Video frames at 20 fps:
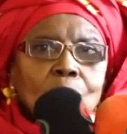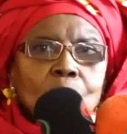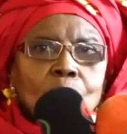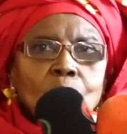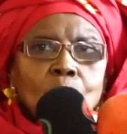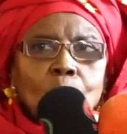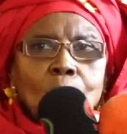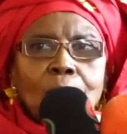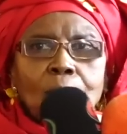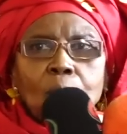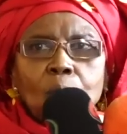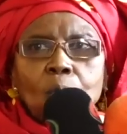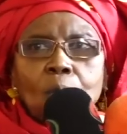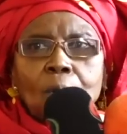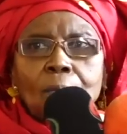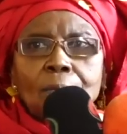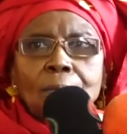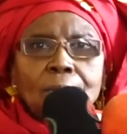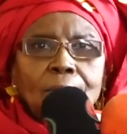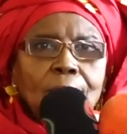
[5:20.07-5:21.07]
to
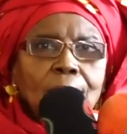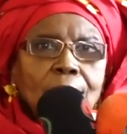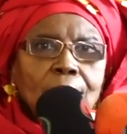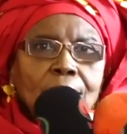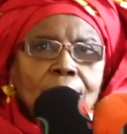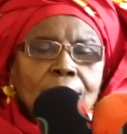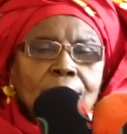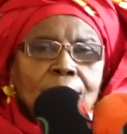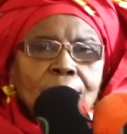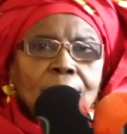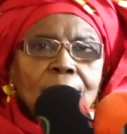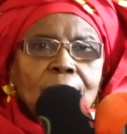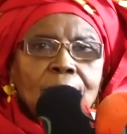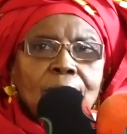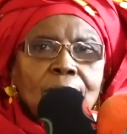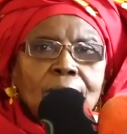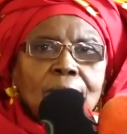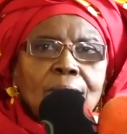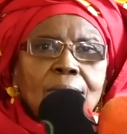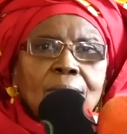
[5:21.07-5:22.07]
welcome
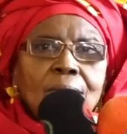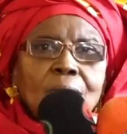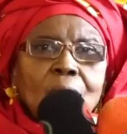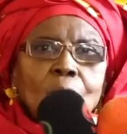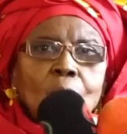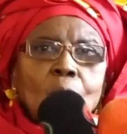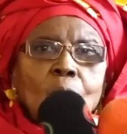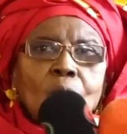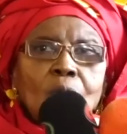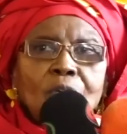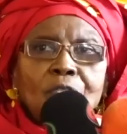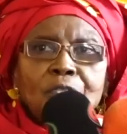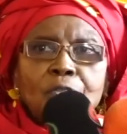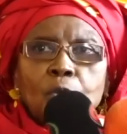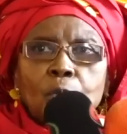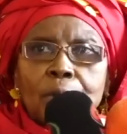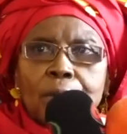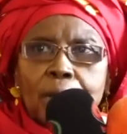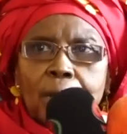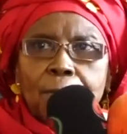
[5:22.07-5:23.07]
all of
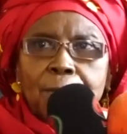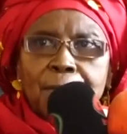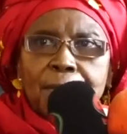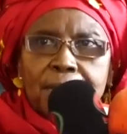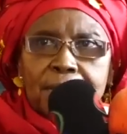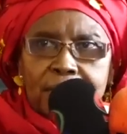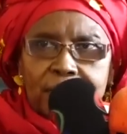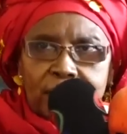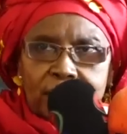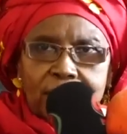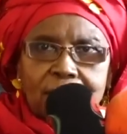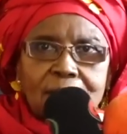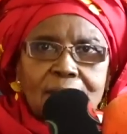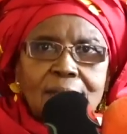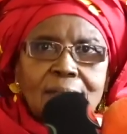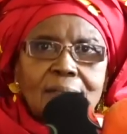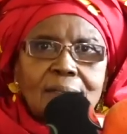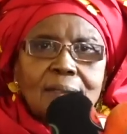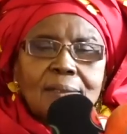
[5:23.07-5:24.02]
you here present